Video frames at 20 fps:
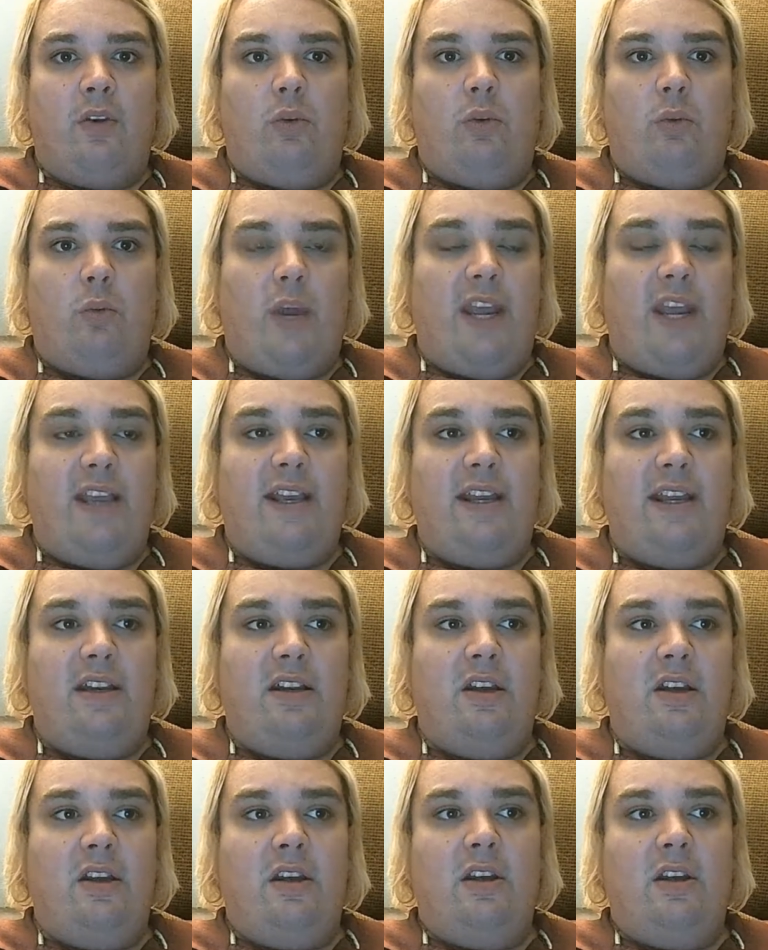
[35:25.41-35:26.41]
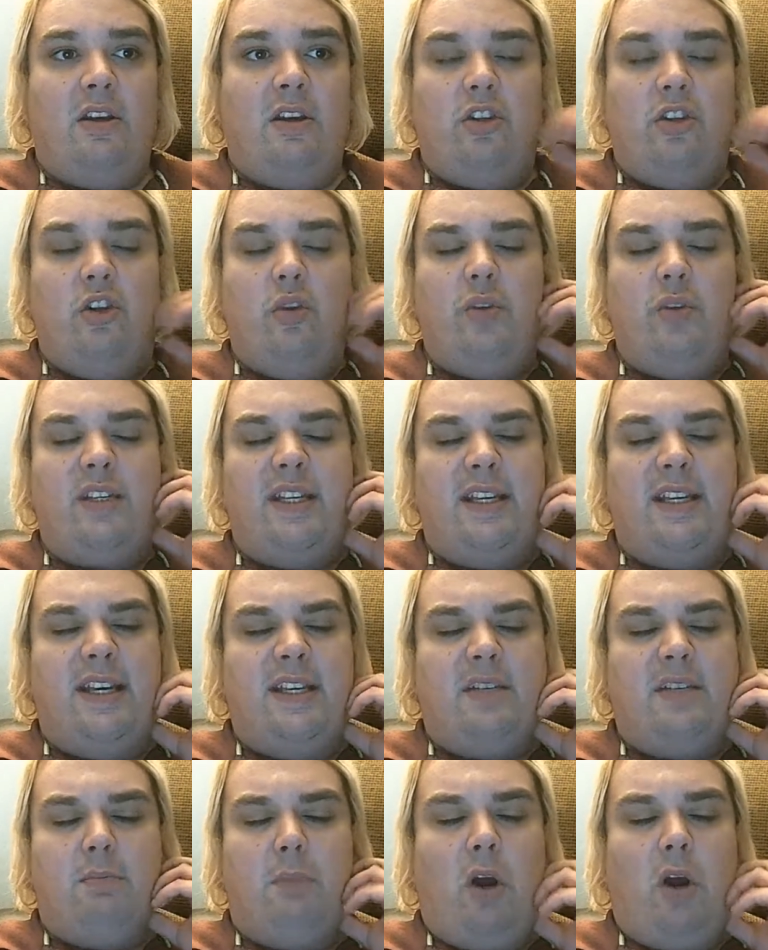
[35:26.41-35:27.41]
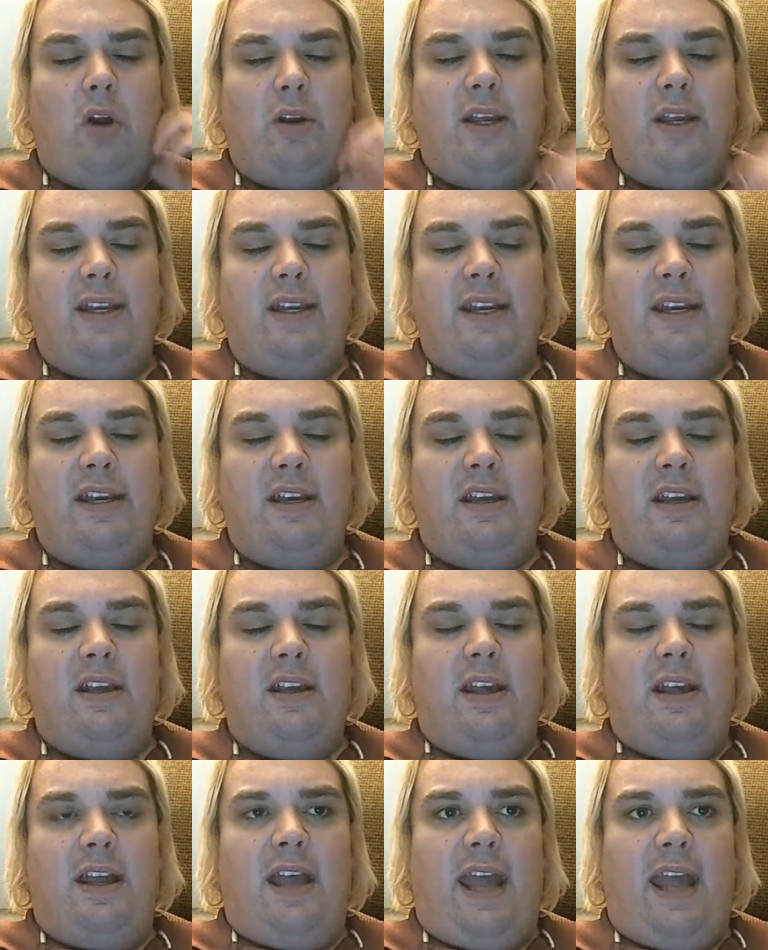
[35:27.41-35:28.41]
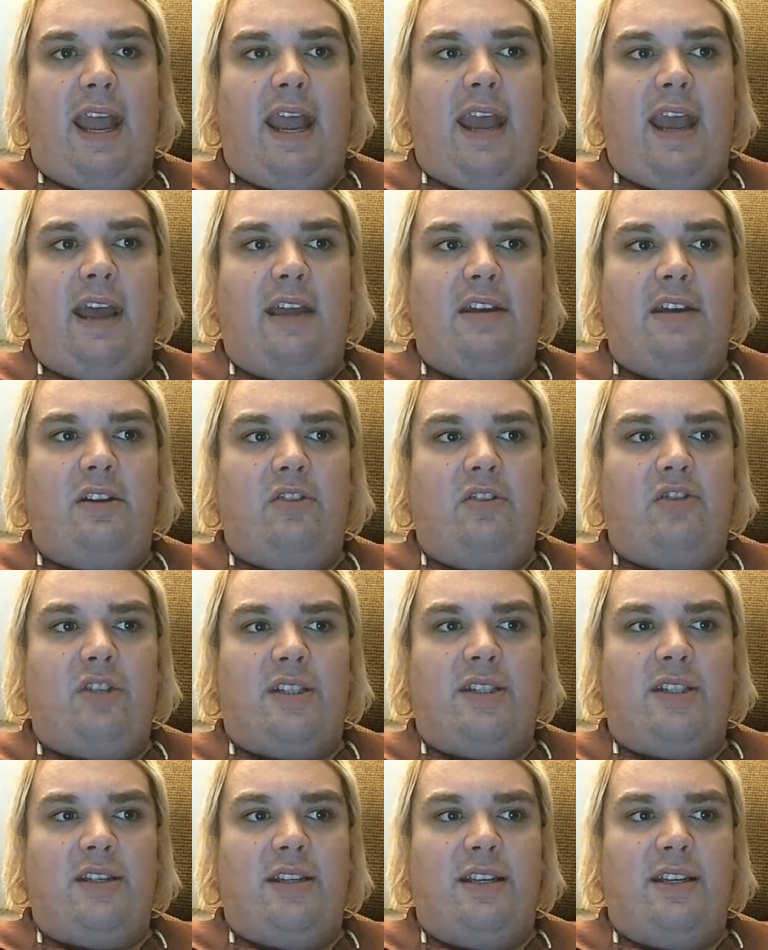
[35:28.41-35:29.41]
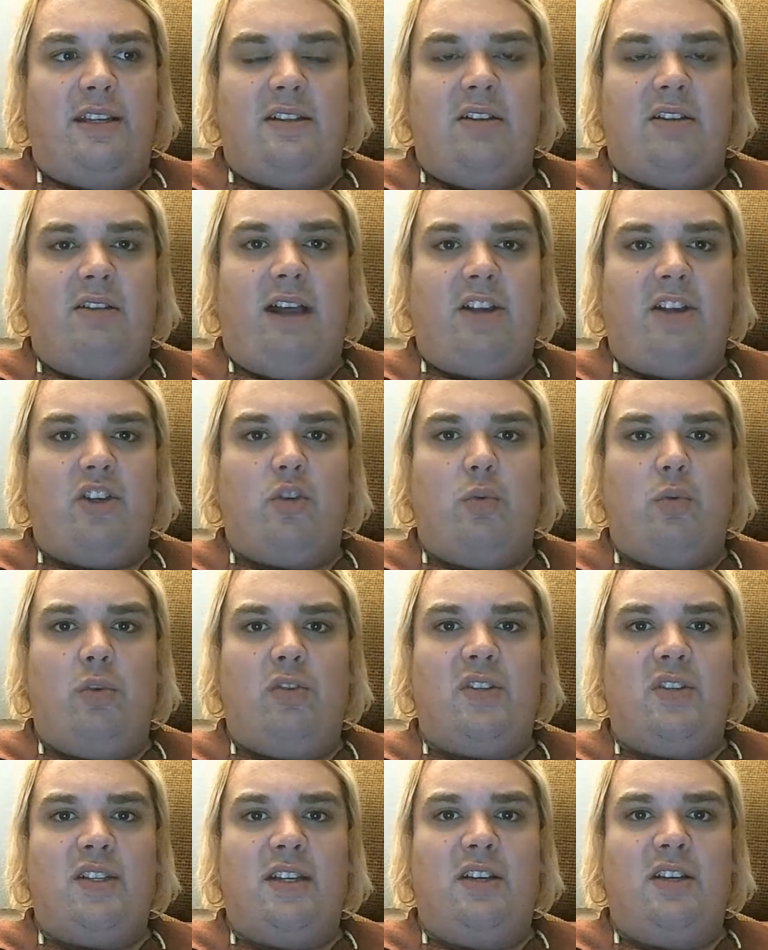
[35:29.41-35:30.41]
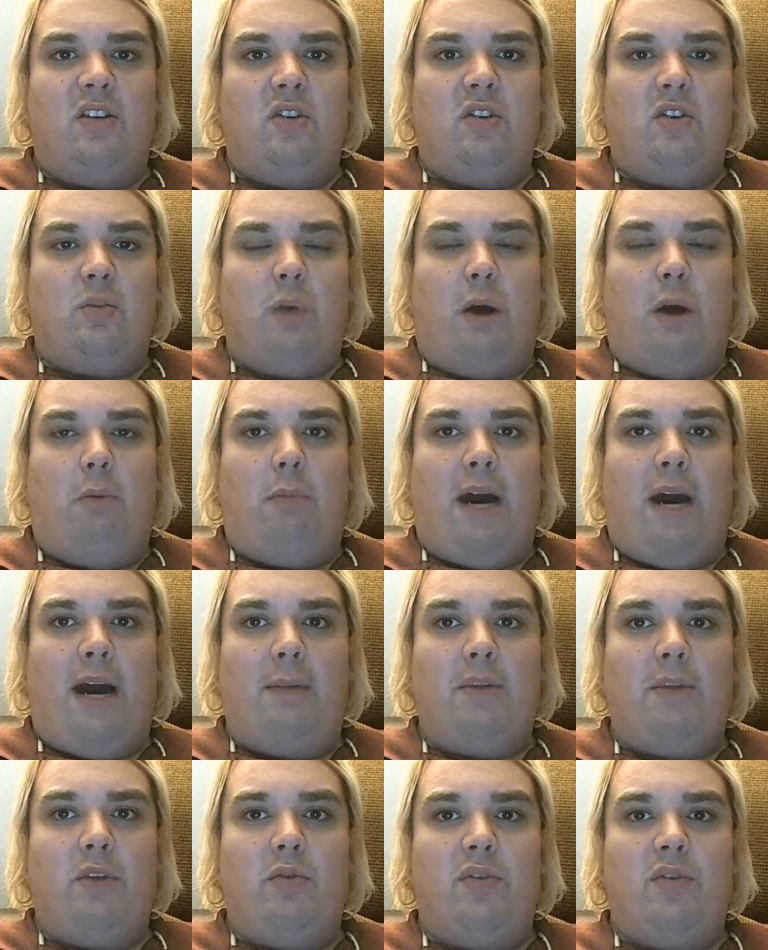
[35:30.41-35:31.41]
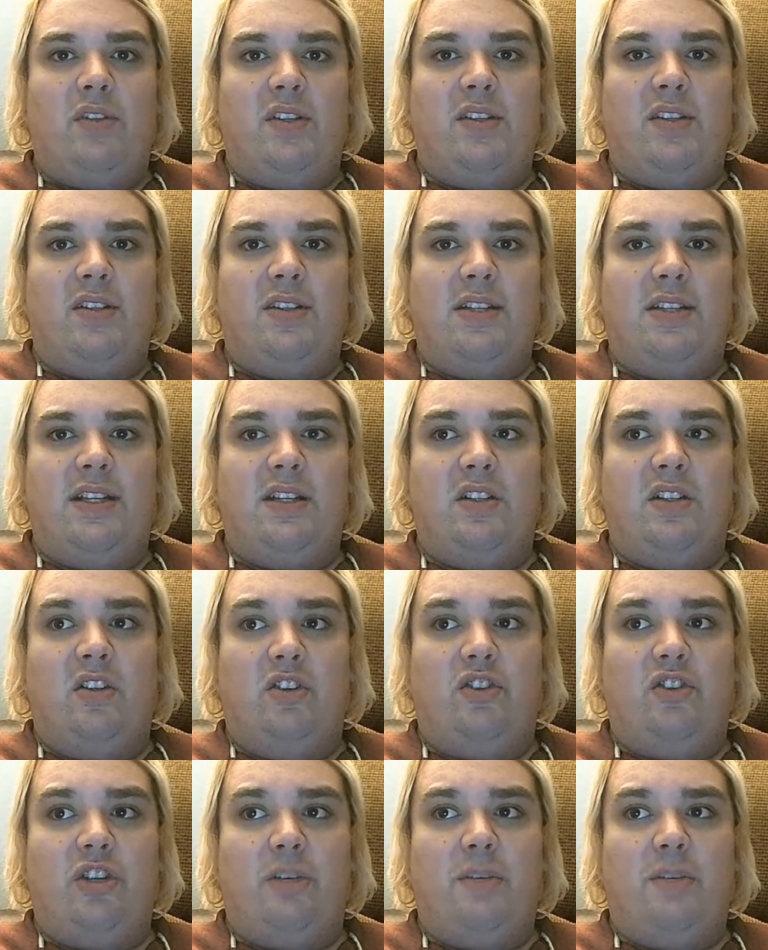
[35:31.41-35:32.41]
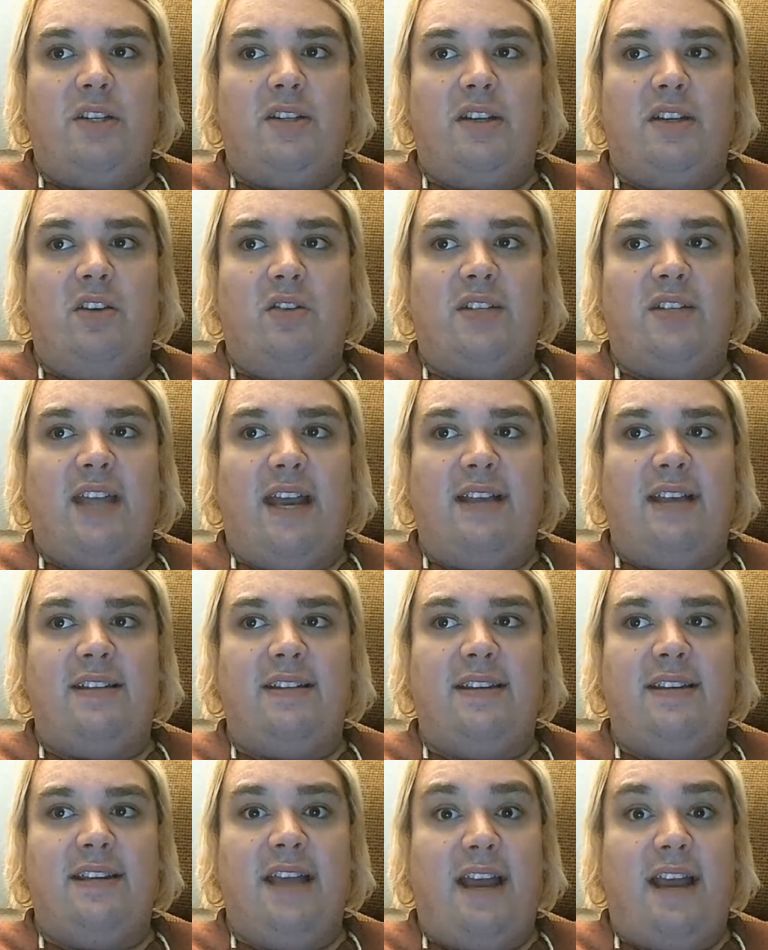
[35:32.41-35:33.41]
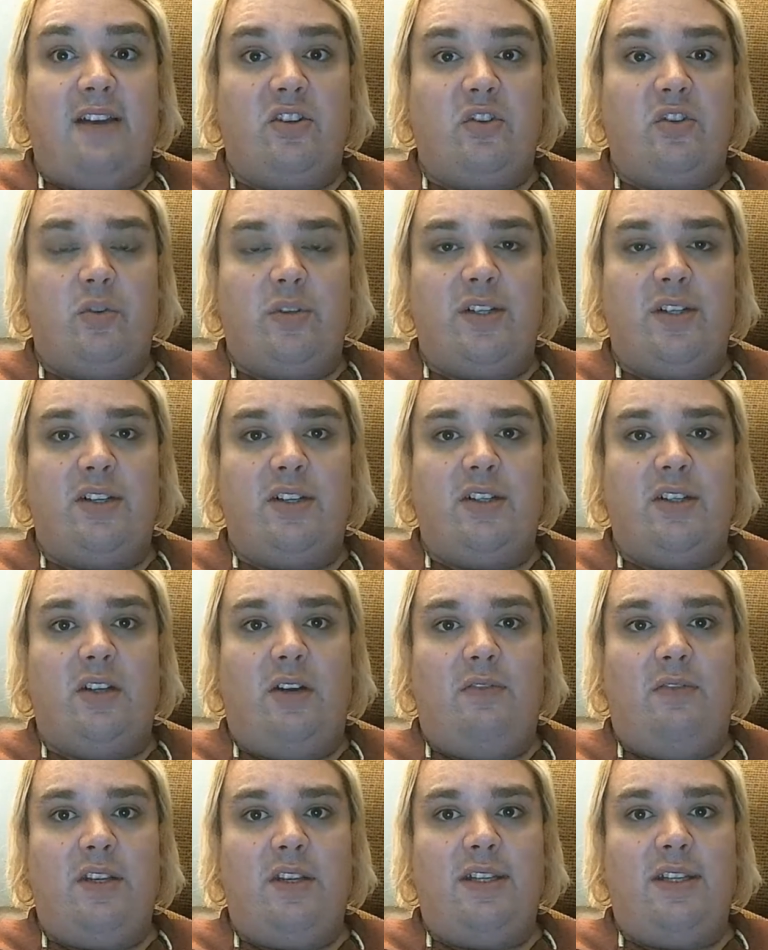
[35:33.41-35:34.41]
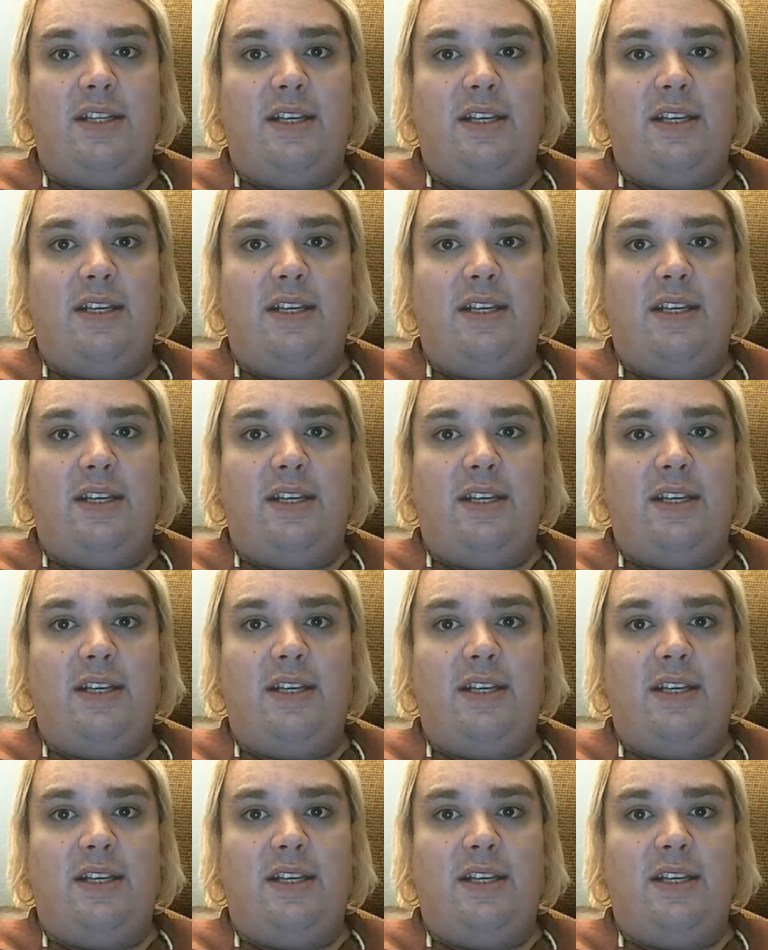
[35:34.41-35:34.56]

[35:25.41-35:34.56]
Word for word: Reigen using his marketing and just intellectual skills while Mob uses his legitimate skills as the exorcist of the team.